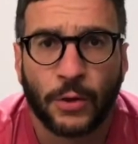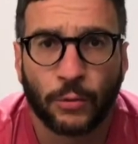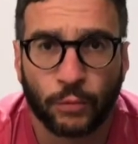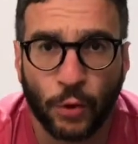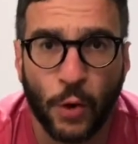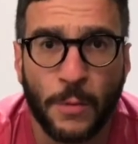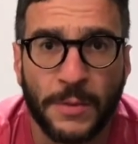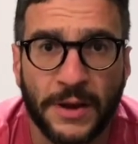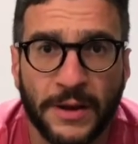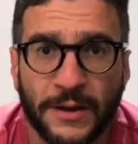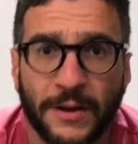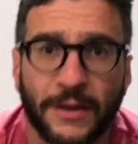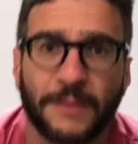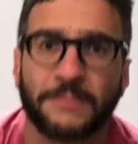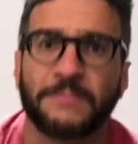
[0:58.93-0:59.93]

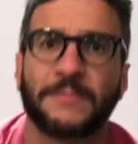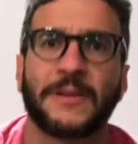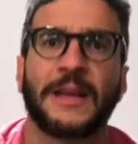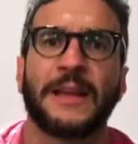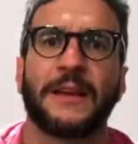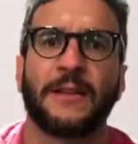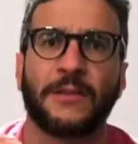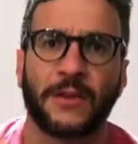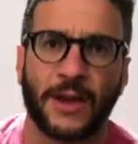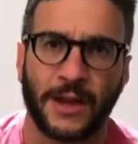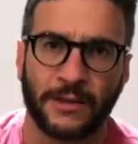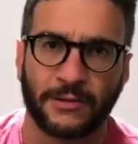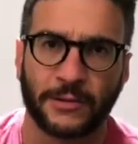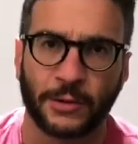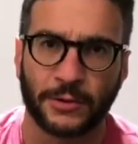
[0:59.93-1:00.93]
Roman, in his
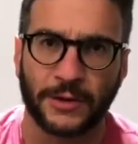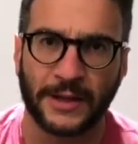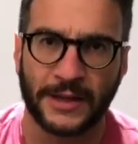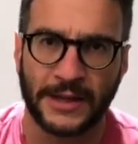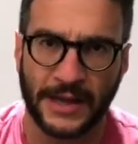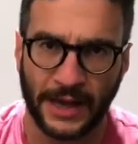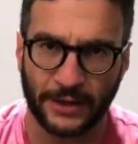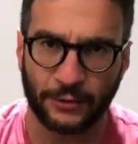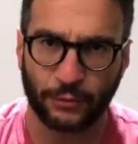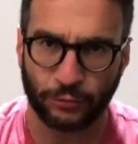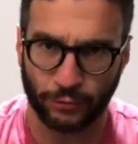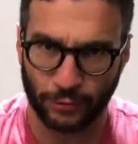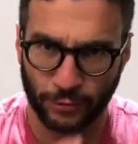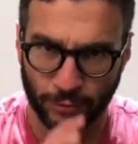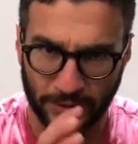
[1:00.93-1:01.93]
eyes, looked like he had
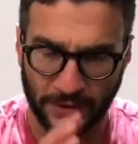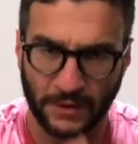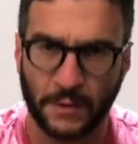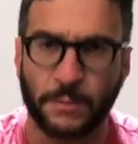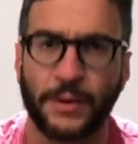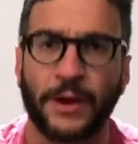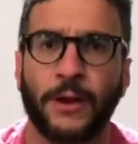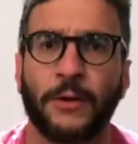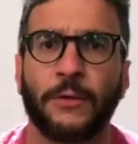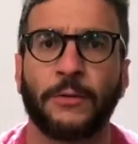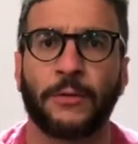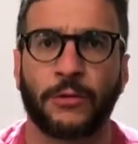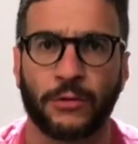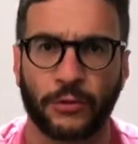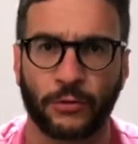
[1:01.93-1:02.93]
true despair,
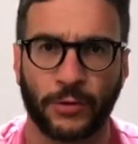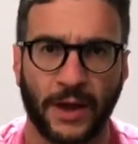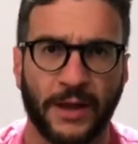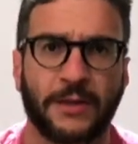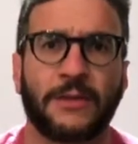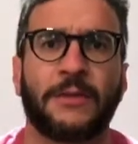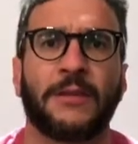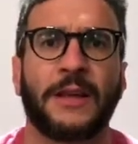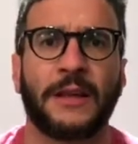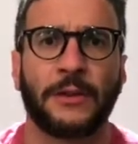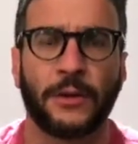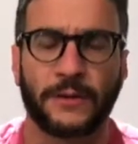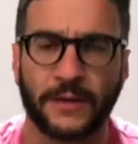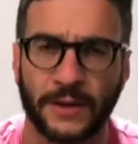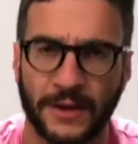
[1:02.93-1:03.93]
stress. He looked